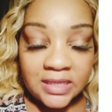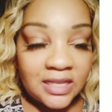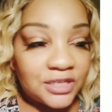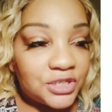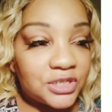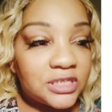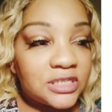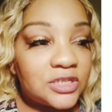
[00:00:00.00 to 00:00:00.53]

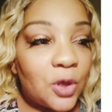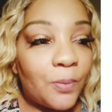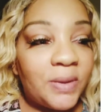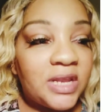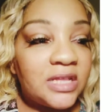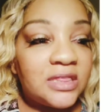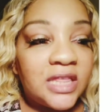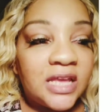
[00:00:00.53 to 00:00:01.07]
There's just so
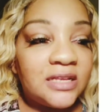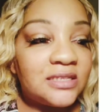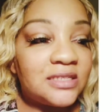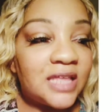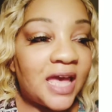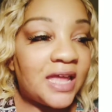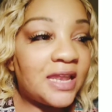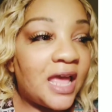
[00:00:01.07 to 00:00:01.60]
many things
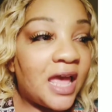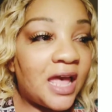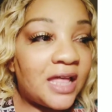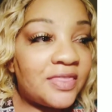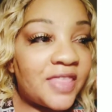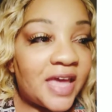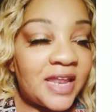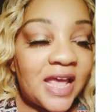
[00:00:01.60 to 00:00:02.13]
that
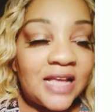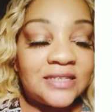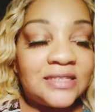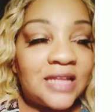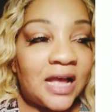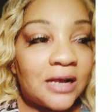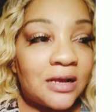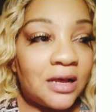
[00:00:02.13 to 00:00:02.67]
that has
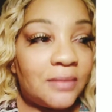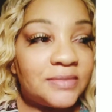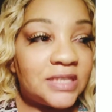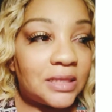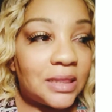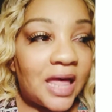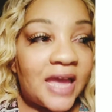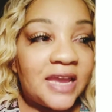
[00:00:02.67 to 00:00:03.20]
not come
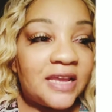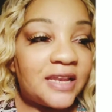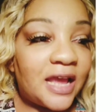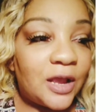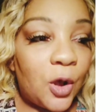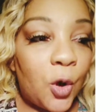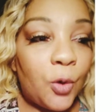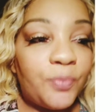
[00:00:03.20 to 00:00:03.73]
to light. And
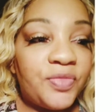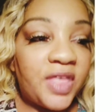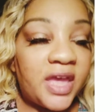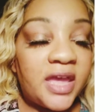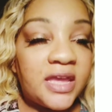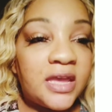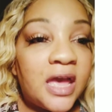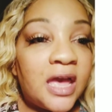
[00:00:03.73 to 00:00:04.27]
I hope
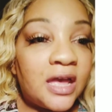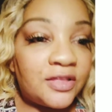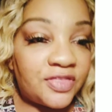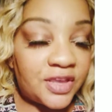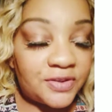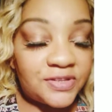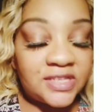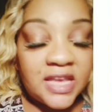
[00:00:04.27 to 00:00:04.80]
they,
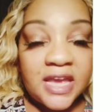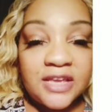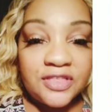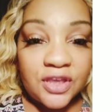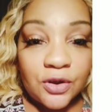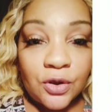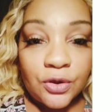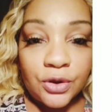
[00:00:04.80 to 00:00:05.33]
they're saying
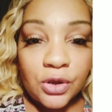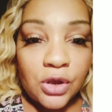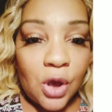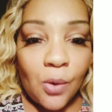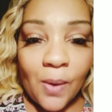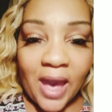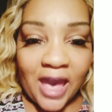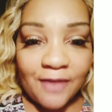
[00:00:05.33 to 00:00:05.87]
they're going to
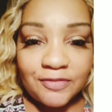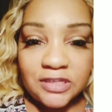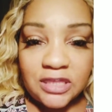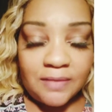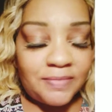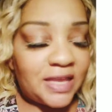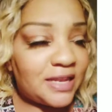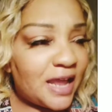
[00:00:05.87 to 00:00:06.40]
go after
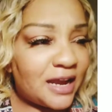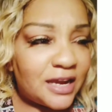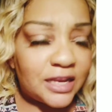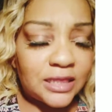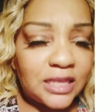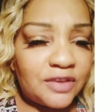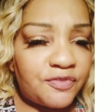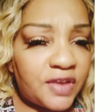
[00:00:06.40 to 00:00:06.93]
them. They're not
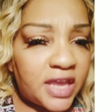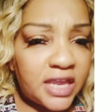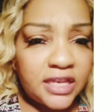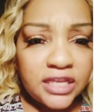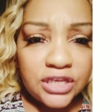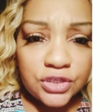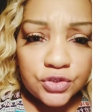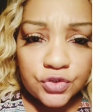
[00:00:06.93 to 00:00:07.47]
going to leave
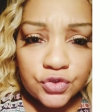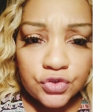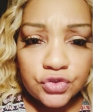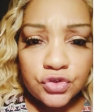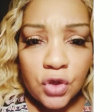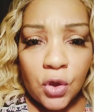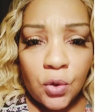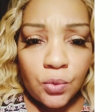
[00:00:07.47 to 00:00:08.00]
any
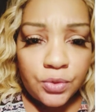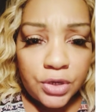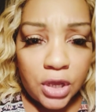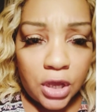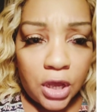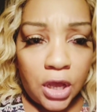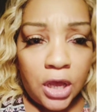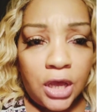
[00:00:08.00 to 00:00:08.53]
stone
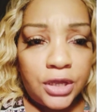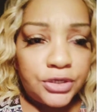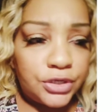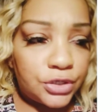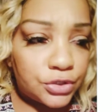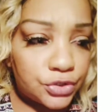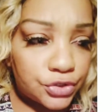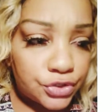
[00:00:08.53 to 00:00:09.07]

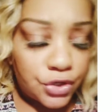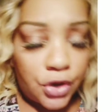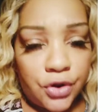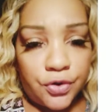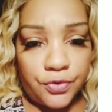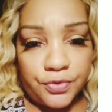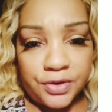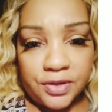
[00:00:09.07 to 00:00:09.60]
unturned
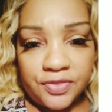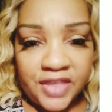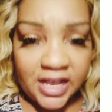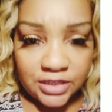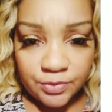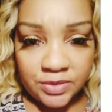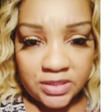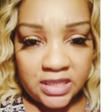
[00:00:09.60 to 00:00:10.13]
turned.
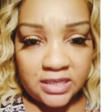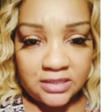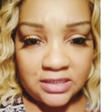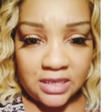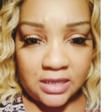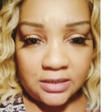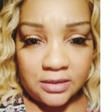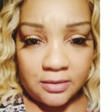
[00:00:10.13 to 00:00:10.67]
That's what they
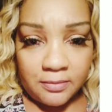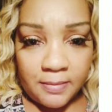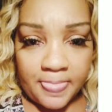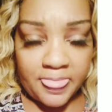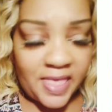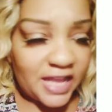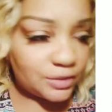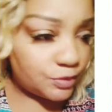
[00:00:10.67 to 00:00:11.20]
said.
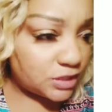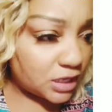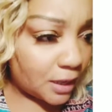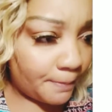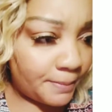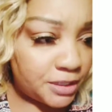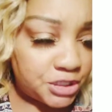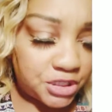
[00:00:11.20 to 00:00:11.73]
That's what the
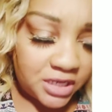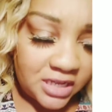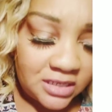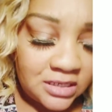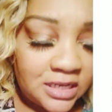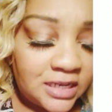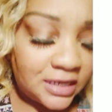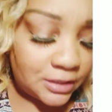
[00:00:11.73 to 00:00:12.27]

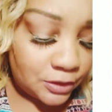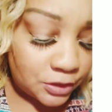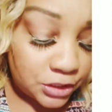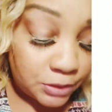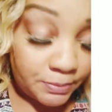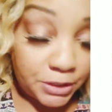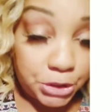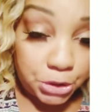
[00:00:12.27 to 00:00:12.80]
commissioner
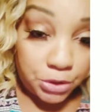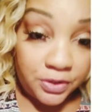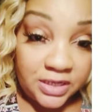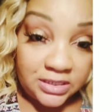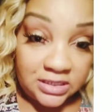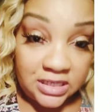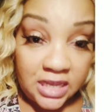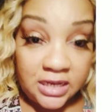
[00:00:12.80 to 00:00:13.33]
commissioner
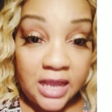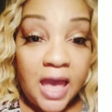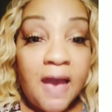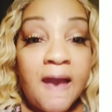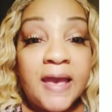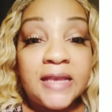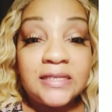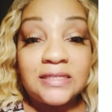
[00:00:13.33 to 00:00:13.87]
has said.
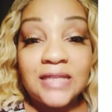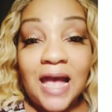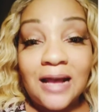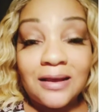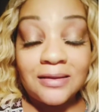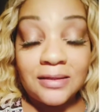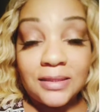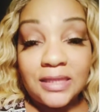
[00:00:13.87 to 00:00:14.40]
He's
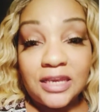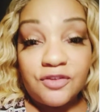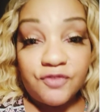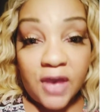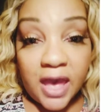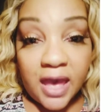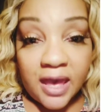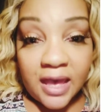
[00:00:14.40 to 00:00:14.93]
not going to leave